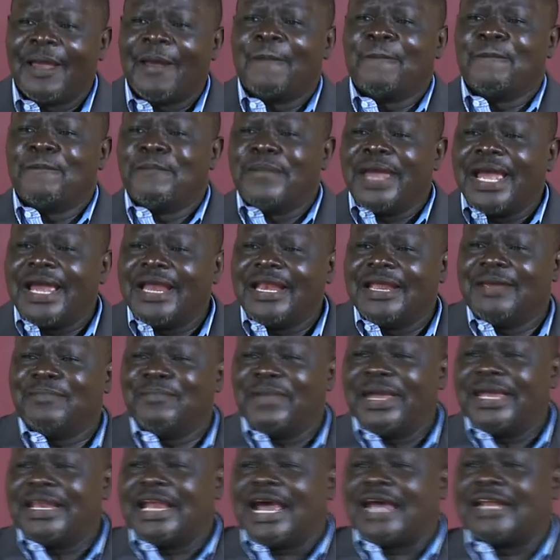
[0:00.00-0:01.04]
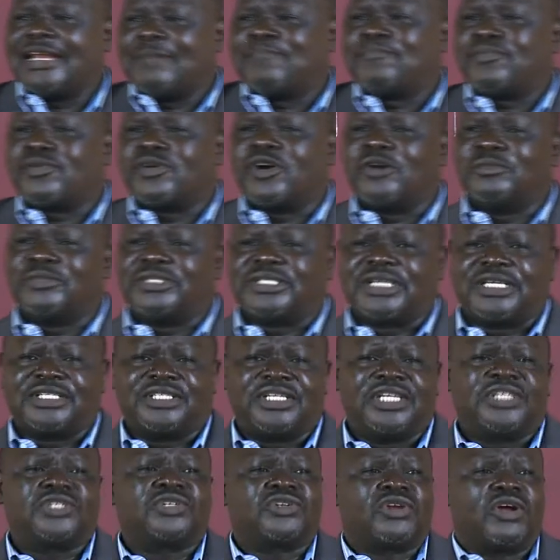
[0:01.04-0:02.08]
Many, many are the promises.
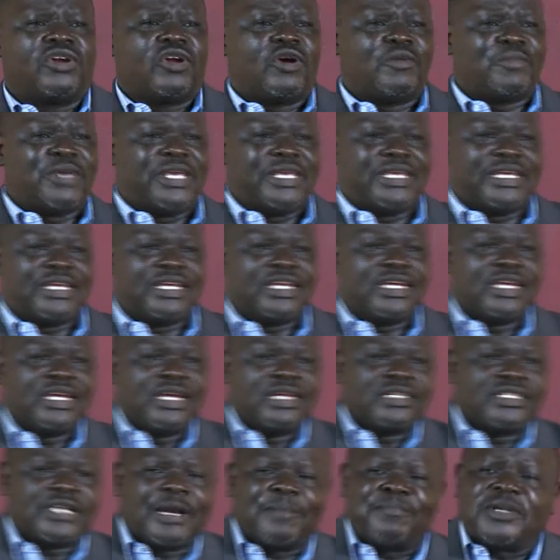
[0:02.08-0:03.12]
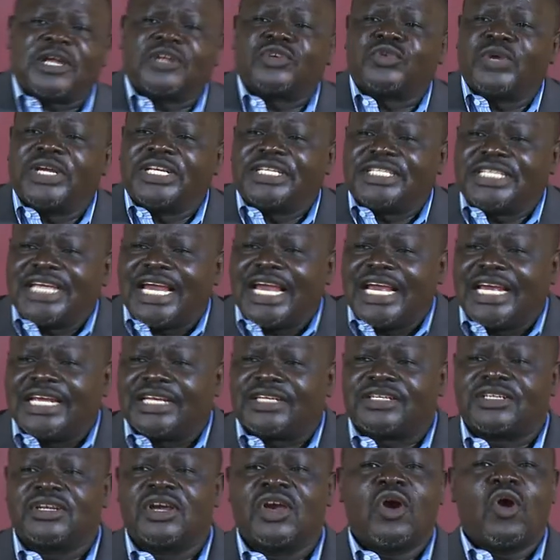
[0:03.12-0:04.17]
Deuteronomy chapter
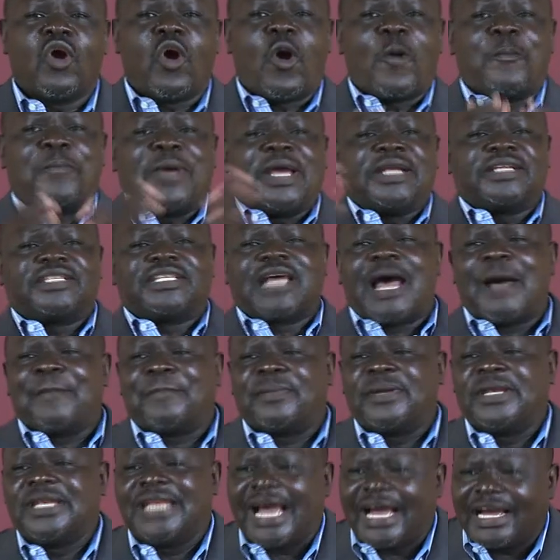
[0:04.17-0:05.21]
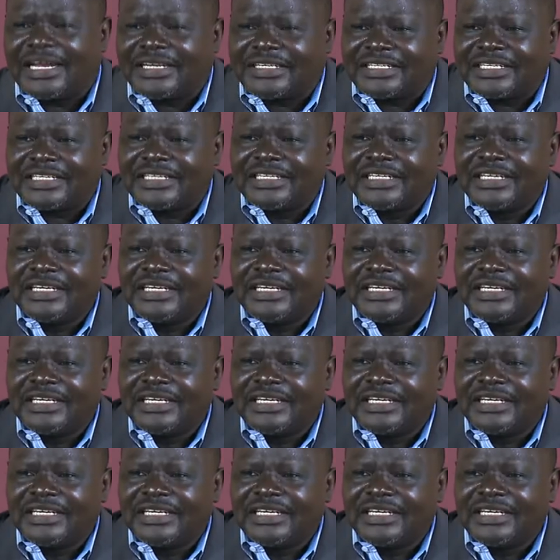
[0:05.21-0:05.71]
28 opens up in that.